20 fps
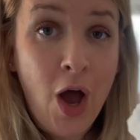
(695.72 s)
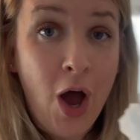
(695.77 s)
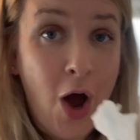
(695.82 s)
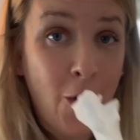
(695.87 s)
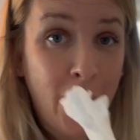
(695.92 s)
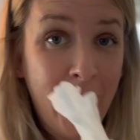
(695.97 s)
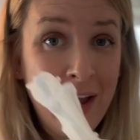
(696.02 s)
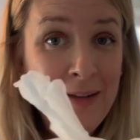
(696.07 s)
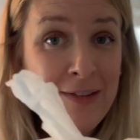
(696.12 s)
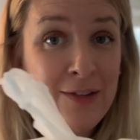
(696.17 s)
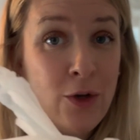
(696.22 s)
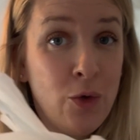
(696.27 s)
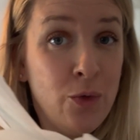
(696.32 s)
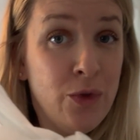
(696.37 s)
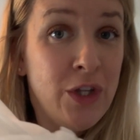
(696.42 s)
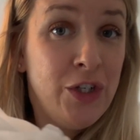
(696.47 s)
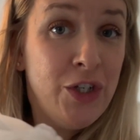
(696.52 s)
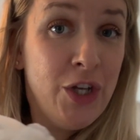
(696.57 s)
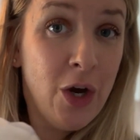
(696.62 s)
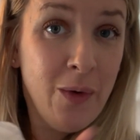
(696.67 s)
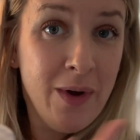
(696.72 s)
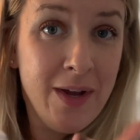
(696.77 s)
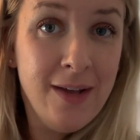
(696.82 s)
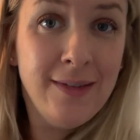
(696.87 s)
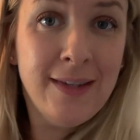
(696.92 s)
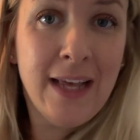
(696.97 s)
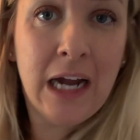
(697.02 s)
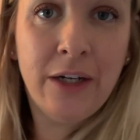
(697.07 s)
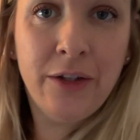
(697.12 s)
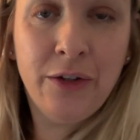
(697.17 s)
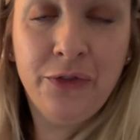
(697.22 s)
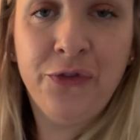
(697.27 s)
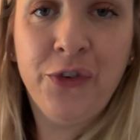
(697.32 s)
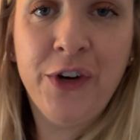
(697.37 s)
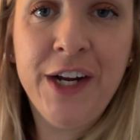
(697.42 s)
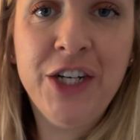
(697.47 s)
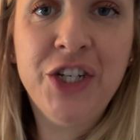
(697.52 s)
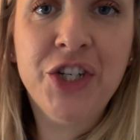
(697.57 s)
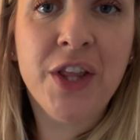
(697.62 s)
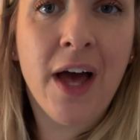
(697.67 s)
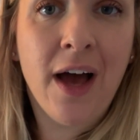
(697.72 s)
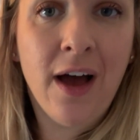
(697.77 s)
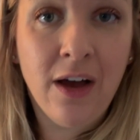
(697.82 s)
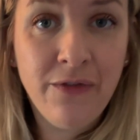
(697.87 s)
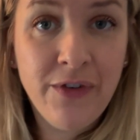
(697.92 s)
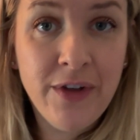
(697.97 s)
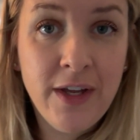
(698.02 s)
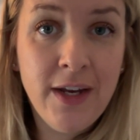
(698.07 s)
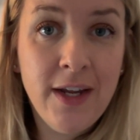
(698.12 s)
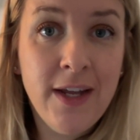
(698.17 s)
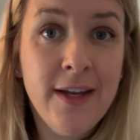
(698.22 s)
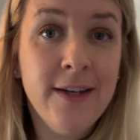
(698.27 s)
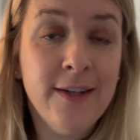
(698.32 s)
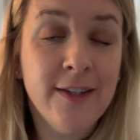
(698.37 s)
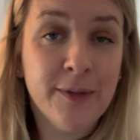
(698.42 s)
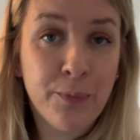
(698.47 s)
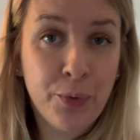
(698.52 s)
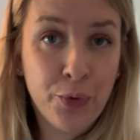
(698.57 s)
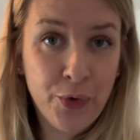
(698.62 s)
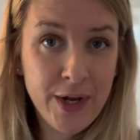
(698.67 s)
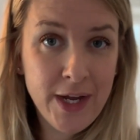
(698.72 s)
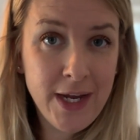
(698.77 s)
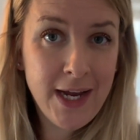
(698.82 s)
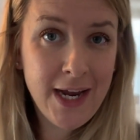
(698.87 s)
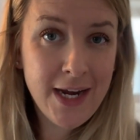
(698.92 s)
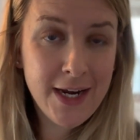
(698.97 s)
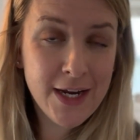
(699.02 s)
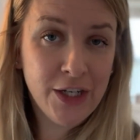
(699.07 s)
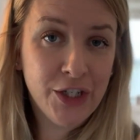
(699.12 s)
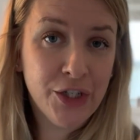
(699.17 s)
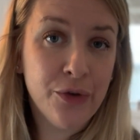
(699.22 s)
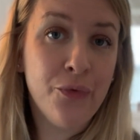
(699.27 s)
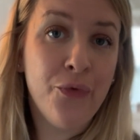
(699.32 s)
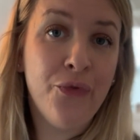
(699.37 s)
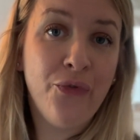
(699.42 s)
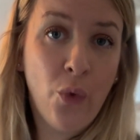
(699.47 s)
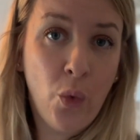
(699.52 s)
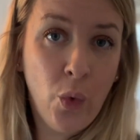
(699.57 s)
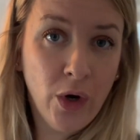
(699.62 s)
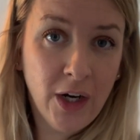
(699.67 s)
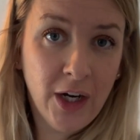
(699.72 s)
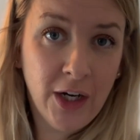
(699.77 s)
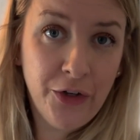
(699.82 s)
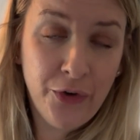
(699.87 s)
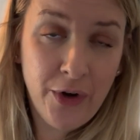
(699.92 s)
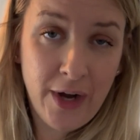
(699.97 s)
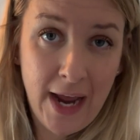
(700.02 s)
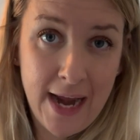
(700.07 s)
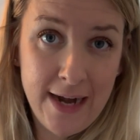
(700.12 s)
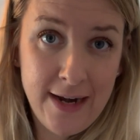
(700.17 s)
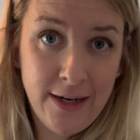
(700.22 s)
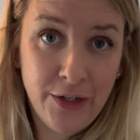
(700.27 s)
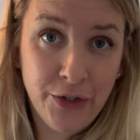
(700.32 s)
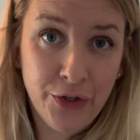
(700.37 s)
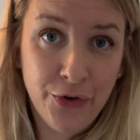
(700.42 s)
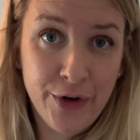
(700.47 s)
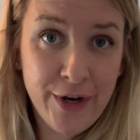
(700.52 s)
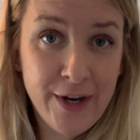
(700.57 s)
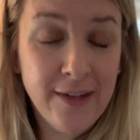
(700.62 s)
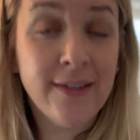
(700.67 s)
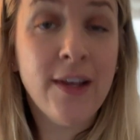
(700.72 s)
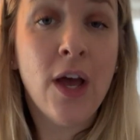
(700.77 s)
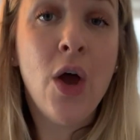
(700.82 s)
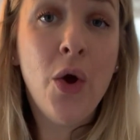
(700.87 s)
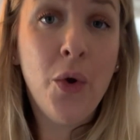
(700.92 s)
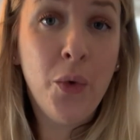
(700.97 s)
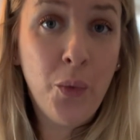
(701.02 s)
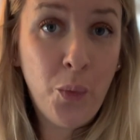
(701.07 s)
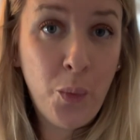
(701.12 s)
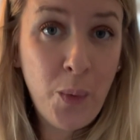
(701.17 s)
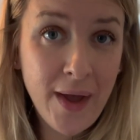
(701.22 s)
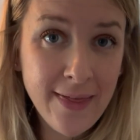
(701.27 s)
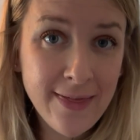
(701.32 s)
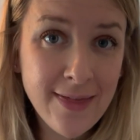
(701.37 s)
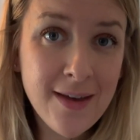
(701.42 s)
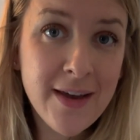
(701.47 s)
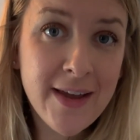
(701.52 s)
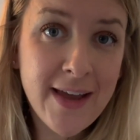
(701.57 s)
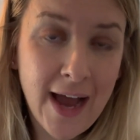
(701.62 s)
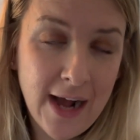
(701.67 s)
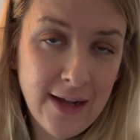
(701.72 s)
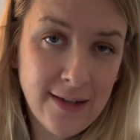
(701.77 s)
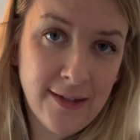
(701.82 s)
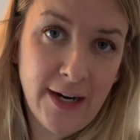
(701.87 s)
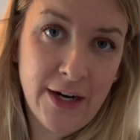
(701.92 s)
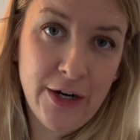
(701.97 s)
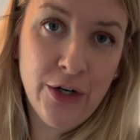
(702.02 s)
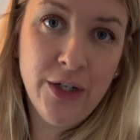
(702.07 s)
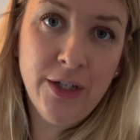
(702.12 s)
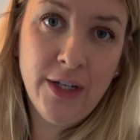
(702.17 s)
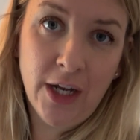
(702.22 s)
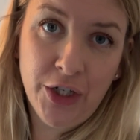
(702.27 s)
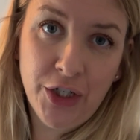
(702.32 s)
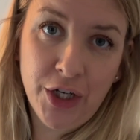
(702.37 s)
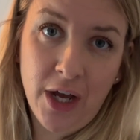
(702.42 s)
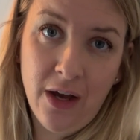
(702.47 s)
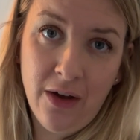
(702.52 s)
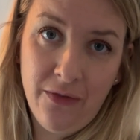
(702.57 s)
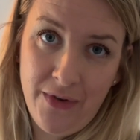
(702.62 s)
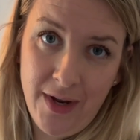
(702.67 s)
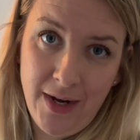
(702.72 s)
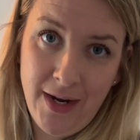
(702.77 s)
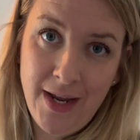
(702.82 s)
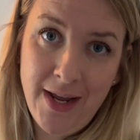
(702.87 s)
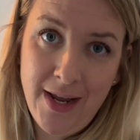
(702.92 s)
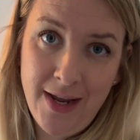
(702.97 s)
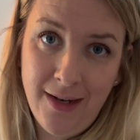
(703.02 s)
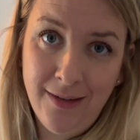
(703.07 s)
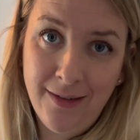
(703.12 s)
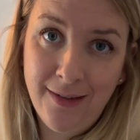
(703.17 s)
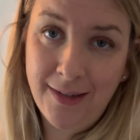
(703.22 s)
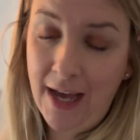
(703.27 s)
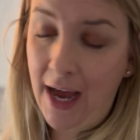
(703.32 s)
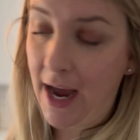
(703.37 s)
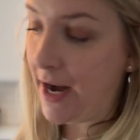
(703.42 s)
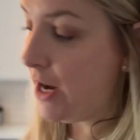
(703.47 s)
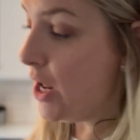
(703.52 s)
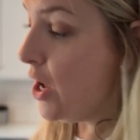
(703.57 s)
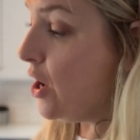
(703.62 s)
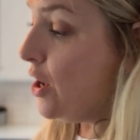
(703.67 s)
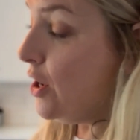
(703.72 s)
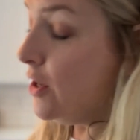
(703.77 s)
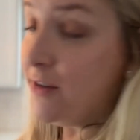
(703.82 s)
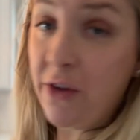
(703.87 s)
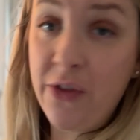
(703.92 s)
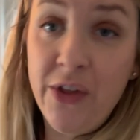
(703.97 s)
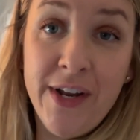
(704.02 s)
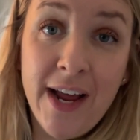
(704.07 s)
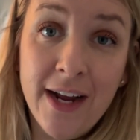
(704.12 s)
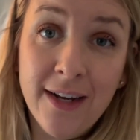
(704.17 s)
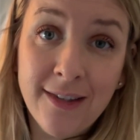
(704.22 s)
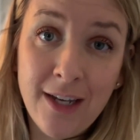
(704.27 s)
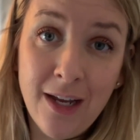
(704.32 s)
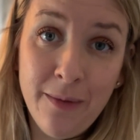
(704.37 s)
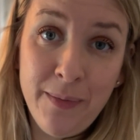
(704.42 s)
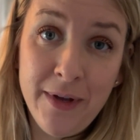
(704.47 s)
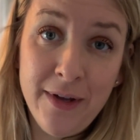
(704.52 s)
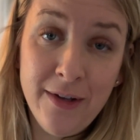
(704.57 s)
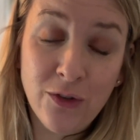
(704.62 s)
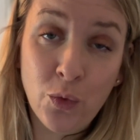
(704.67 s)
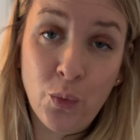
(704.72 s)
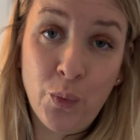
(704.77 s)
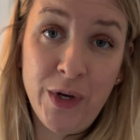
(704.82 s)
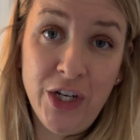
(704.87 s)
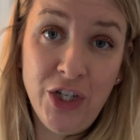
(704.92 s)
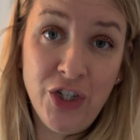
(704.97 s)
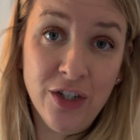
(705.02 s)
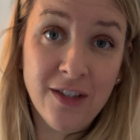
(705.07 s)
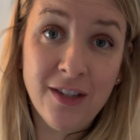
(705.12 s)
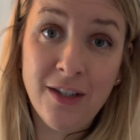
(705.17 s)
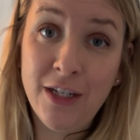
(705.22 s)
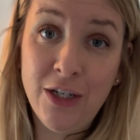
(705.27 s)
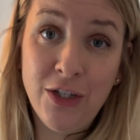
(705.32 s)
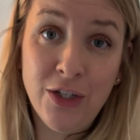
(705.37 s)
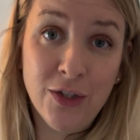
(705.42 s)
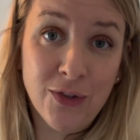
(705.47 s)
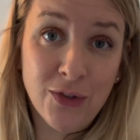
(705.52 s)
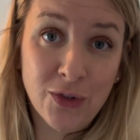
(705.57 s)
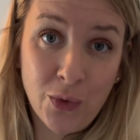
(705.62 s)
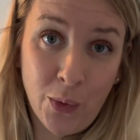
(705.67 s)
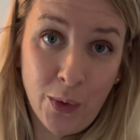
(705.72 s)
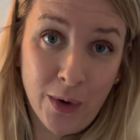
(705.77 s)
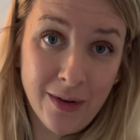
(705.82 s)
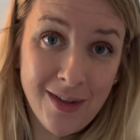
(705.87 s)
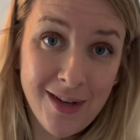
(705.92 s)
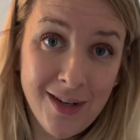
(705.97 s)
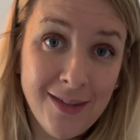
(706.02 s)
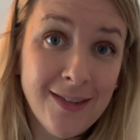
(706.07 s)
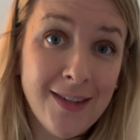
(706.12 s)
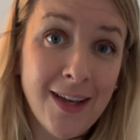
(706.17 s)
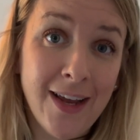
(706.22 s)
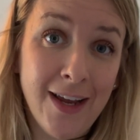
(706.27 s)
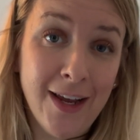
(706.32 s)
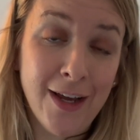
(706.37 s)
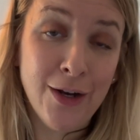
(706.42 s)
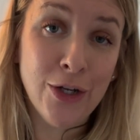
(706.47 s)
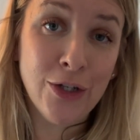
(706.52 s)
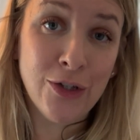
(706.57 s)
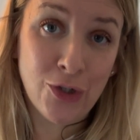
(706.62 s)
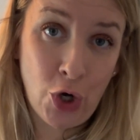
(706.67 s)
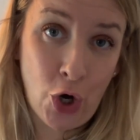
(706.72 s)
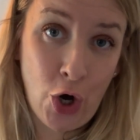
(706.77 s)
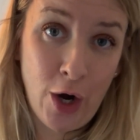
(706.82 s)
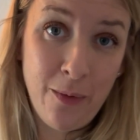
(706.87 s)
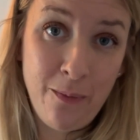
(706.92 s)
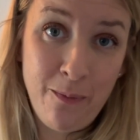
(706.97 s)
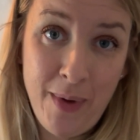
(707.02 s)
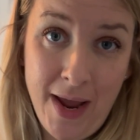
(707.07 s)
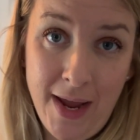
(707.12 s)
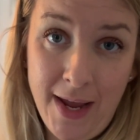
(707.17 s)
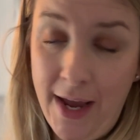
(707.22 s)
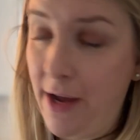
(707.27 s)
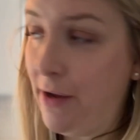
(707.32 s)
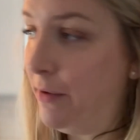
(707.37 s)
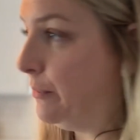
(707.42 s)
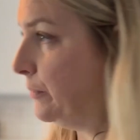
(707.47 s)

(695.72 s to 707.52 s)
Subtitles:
Okay, so the dough is out of the fridge. The oven is preheated to 480 degrees with a cast iron Dutch oven inside. So the next step is we just need to score this and start baking.